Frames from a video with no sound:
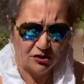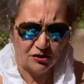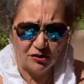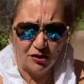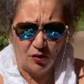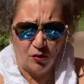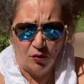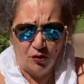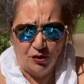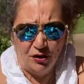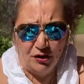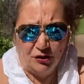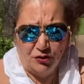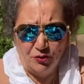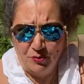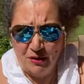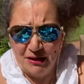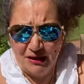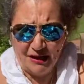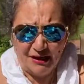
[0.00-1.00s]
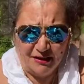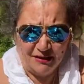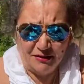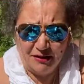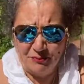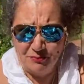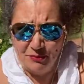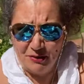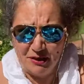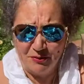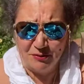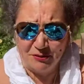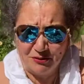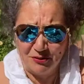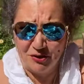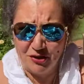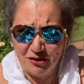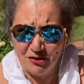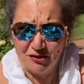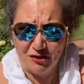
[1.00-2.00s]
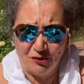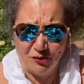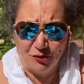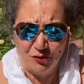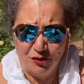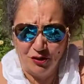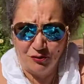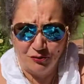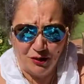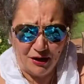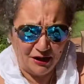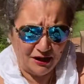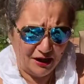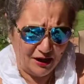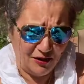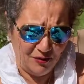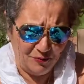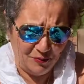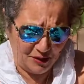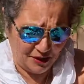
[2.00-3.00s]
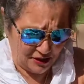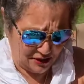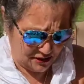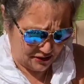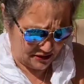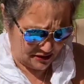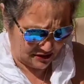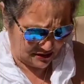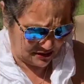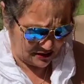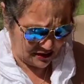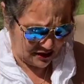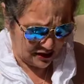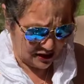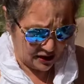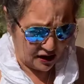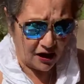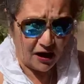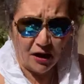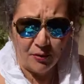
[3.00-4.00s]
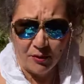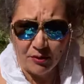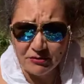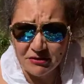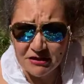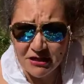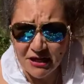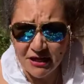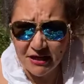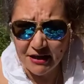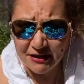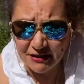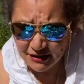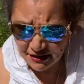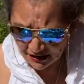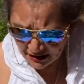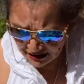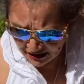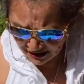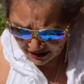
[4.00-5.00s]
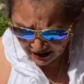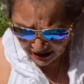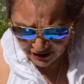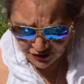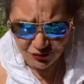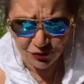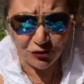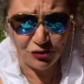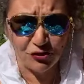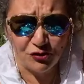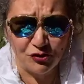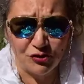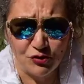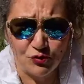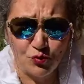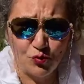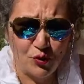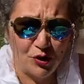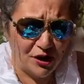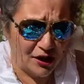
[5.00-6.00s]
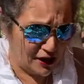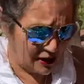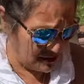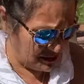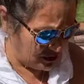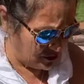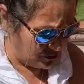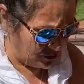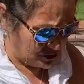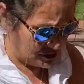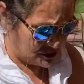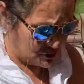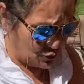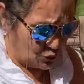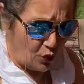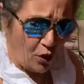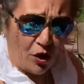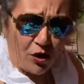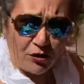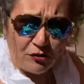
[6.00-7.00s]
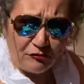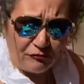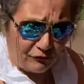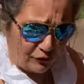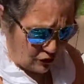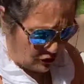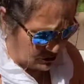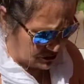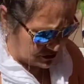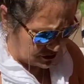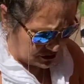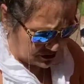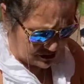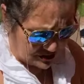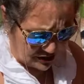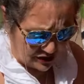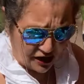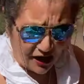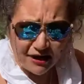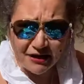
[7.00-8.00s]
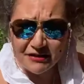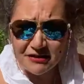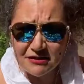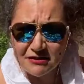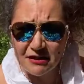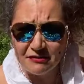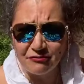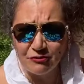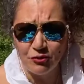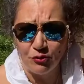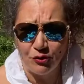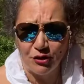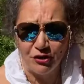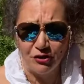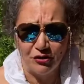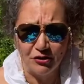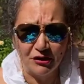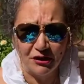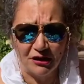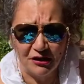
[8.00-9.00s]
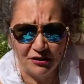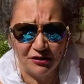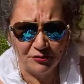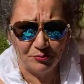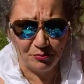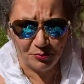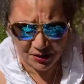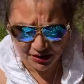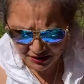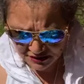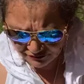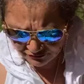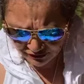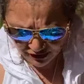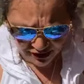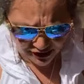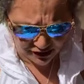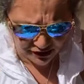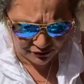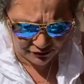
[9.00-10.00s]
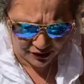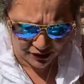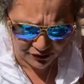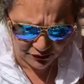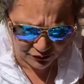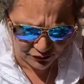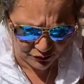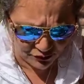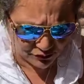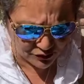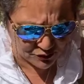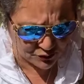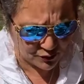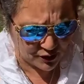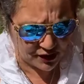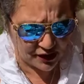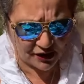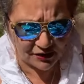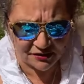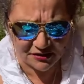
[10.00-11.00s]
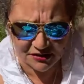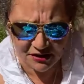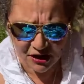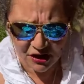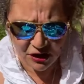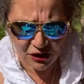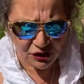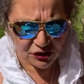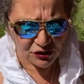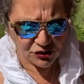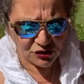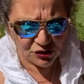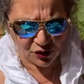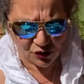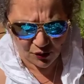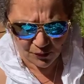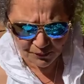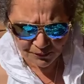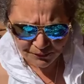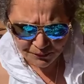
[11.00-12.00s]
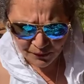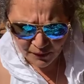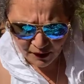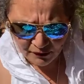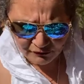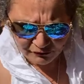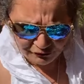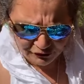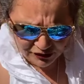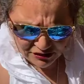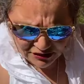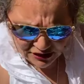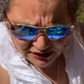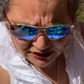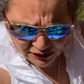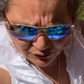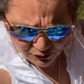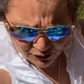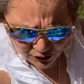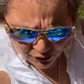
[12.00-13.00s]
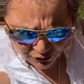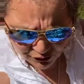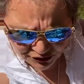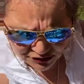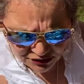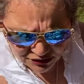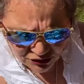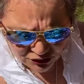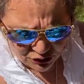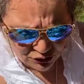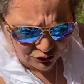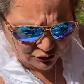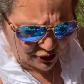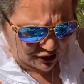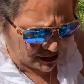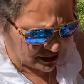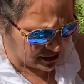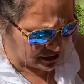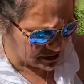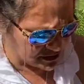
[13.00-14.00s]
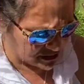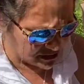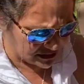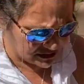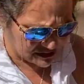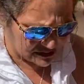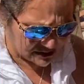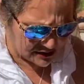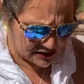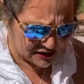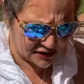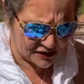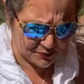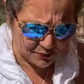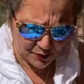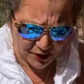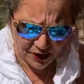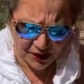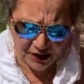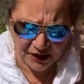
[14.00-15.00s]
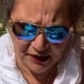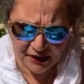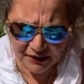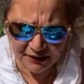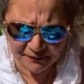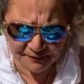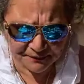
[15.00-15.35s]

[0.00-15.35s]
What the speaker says: the oil. You might not be able to hear the oil right now because I'm outside. And so there is wind, there is waterfalls, there's a lot of stuff going on here, bees flying around, who knows what else. So first thing that we're going to do is, since it's preheated,